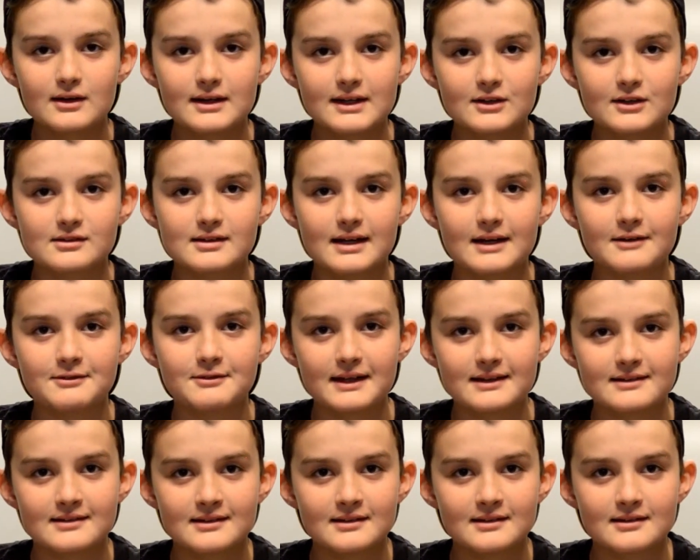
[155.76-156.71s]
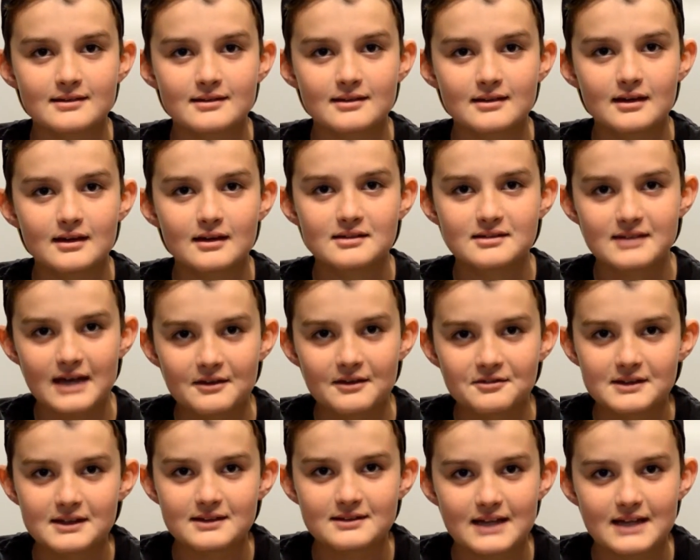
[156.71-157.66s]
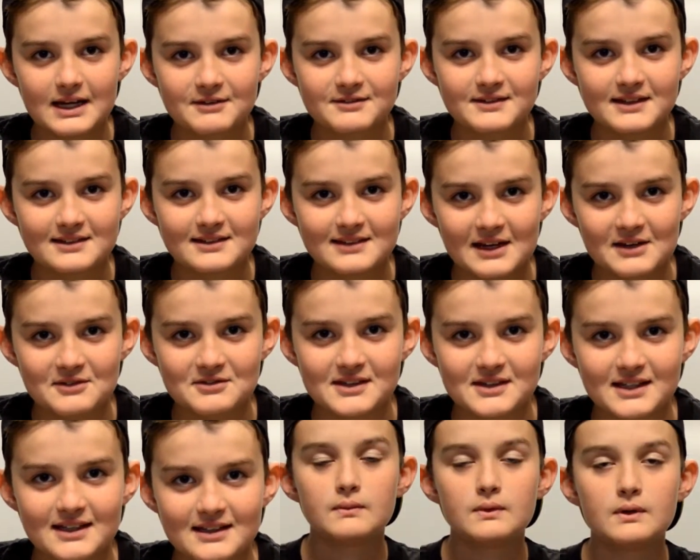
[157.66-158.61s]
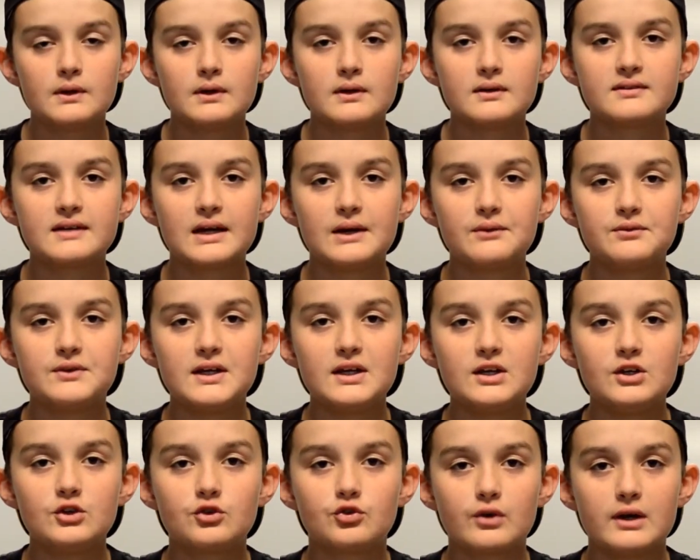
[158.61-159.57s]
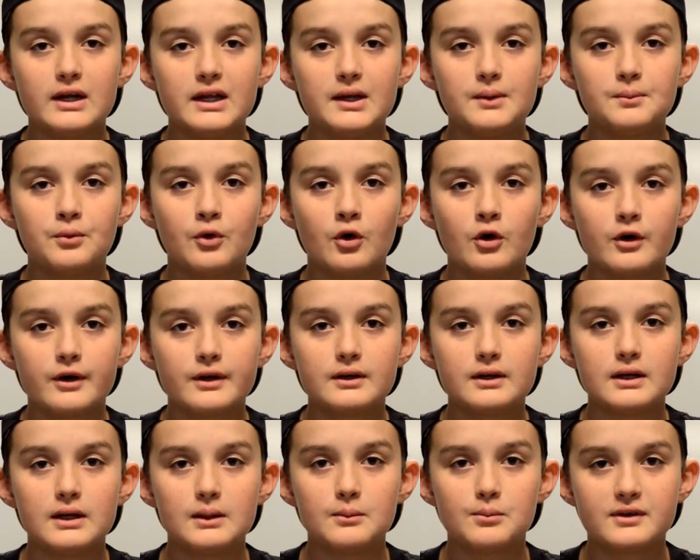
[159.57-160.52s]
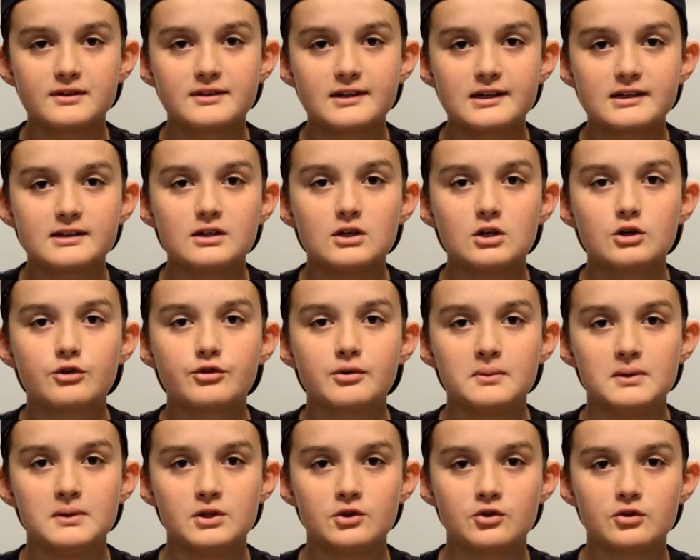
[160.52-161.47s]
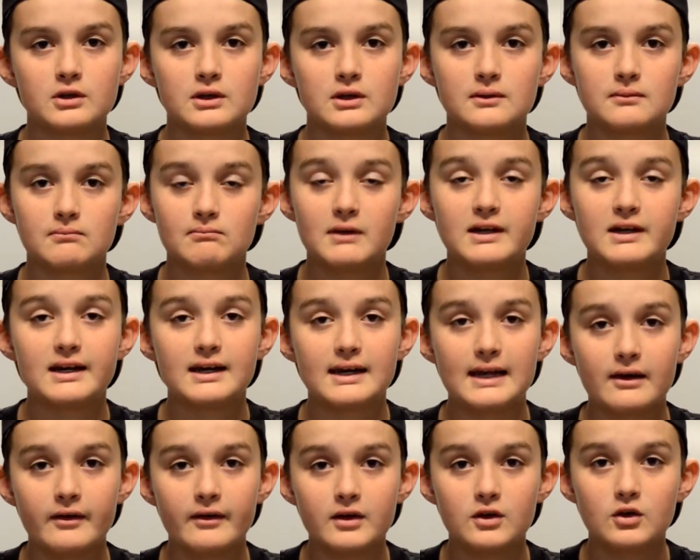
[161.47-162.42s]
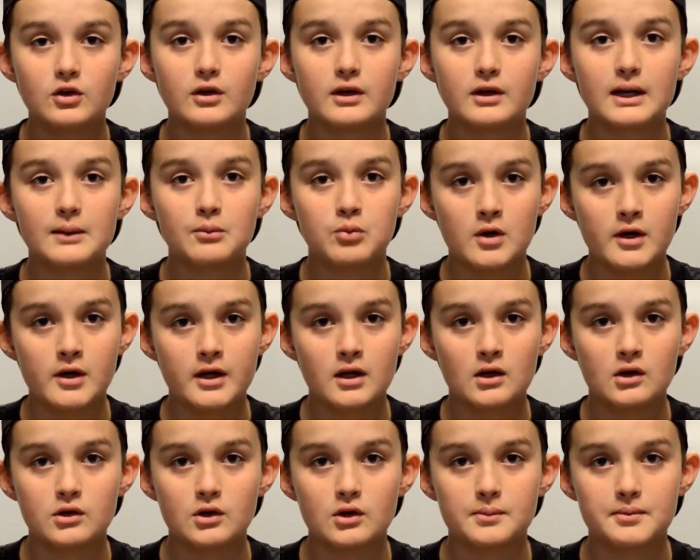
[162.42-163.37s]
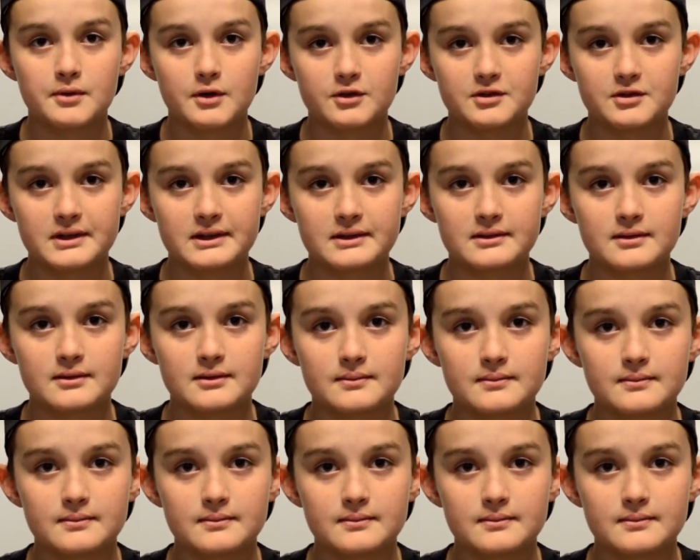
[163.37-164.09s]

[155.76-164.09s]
on Leo's Life Lessons, safety, safety, safety. Safety is really important in protecting you from injury and allowing you to keep working on your project.